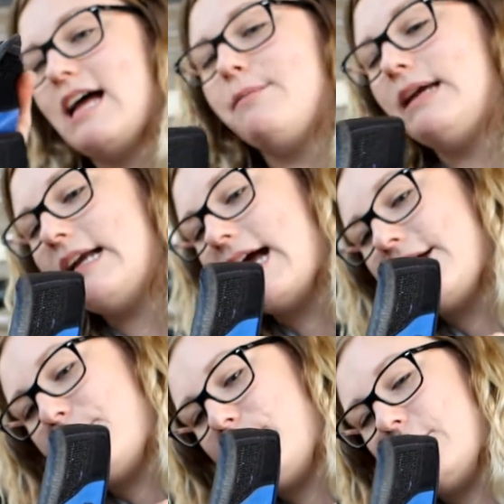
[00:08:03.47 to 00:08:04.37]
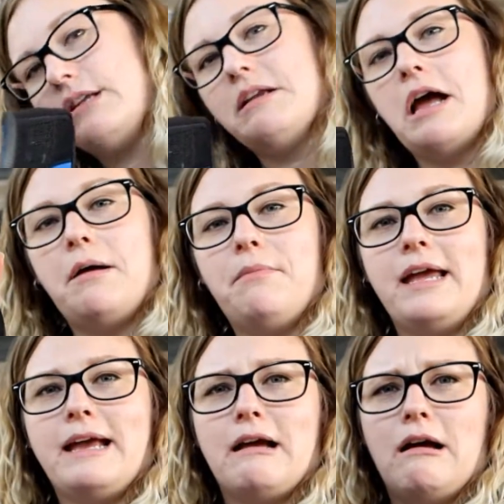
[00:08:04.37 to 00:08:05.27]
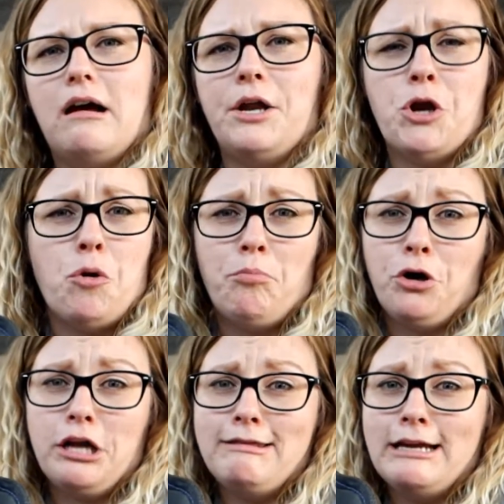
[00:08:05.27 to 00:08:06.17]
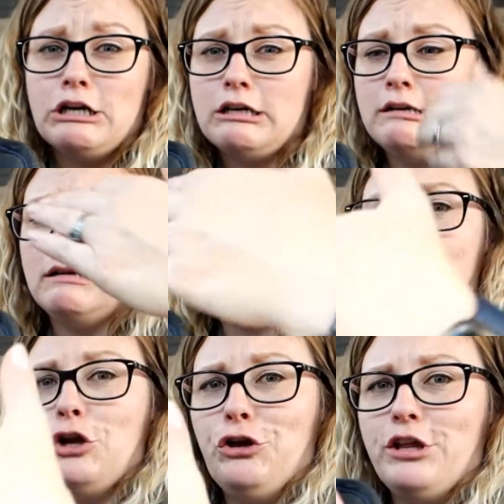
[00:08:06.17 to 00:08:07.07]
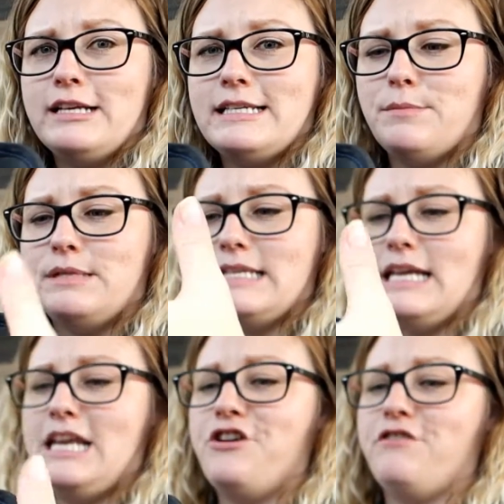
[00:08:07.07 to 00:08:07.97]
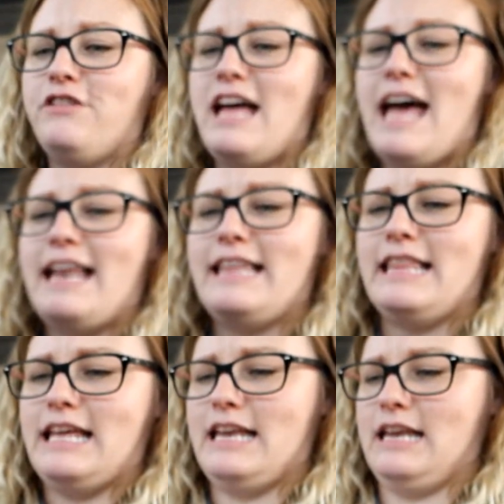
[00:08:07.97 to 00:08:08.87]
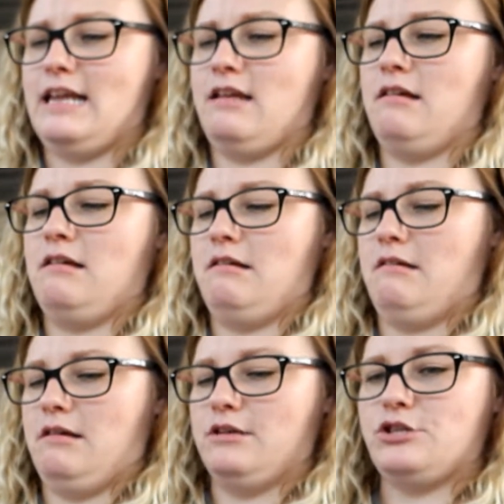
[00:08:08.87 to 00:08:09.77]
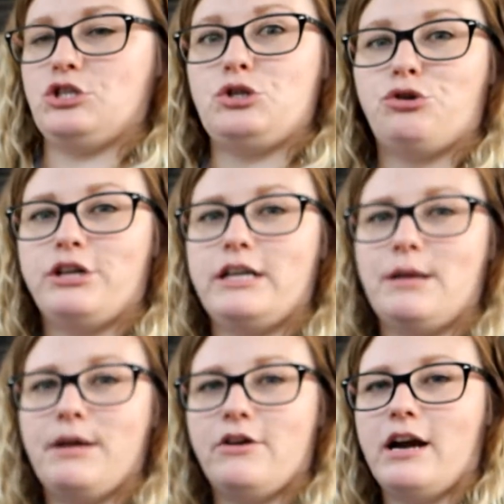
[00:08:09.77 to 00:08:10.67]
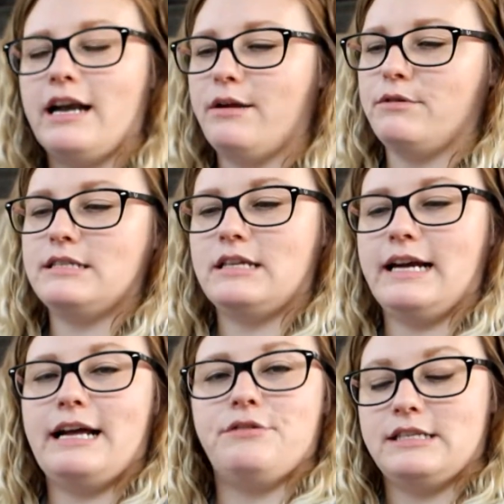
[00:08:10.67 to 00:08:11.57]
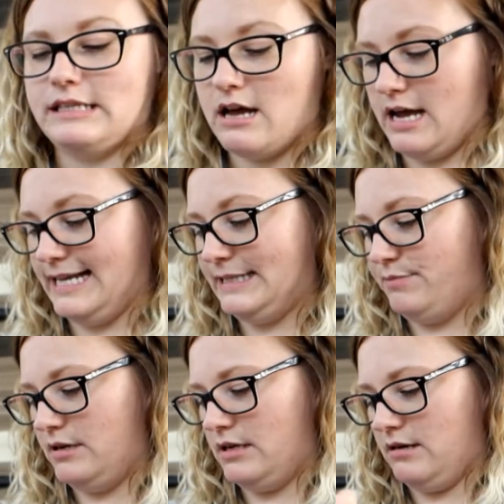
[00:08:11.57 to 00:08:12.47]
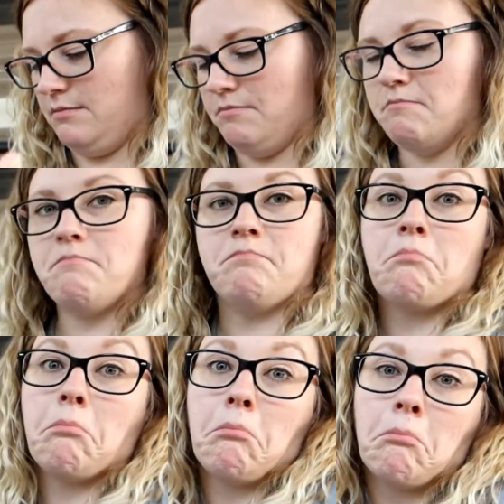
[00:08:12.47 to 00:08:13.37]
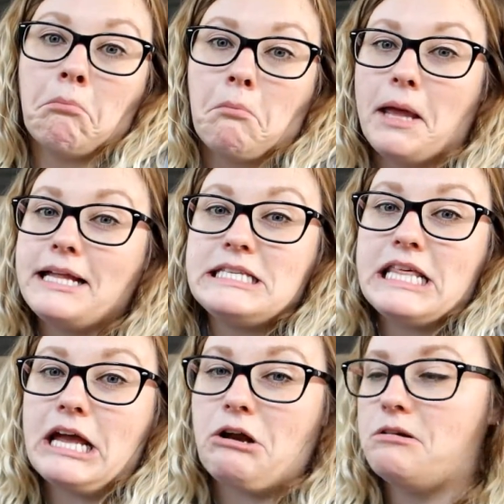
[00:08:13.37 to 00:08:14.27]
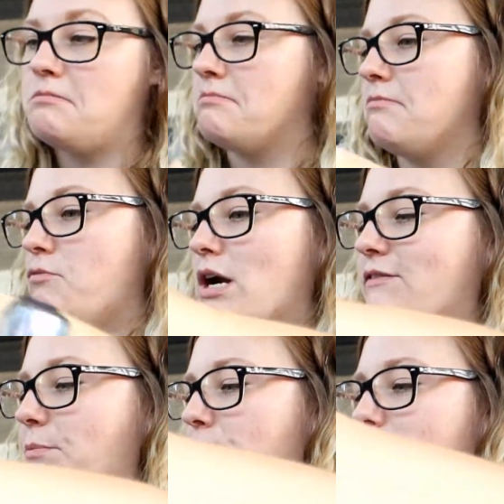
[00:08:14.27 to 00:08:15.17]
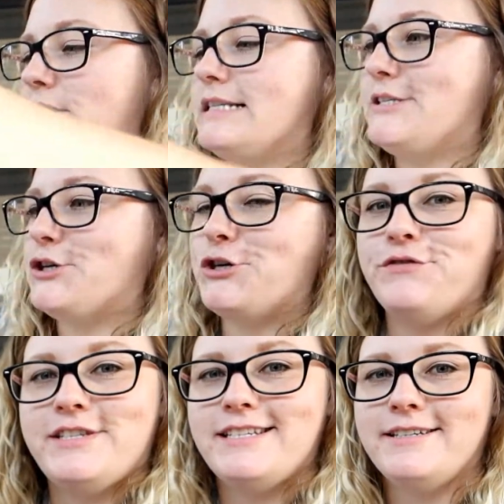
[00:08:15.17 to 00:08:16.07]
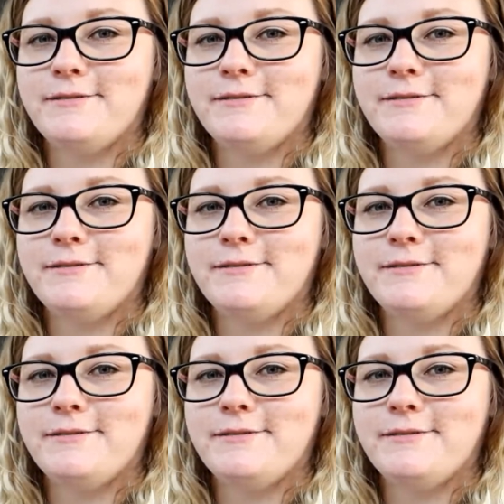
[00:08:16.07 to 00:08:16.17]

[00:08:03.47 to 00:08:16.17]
I mean, I could put like a notebook in there, you know, like something skinny or flat, and then store it. I mean, granted, it would slide out the sides, but it's there, whatever purpose it serves.